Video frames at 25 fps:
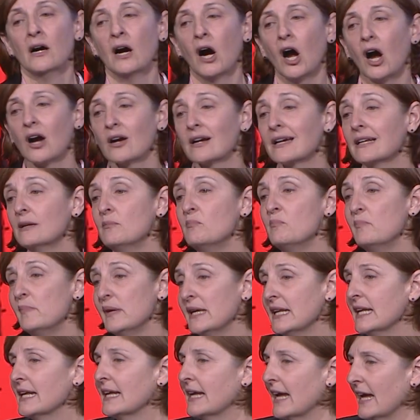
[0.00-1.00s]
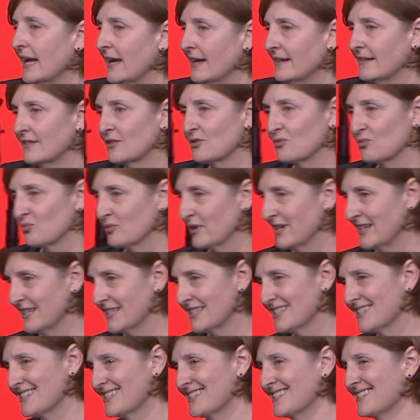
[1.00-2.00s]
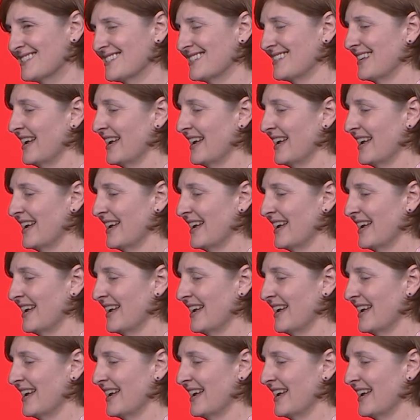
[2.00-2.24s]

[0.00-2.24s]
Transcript: are going to mitigate the risks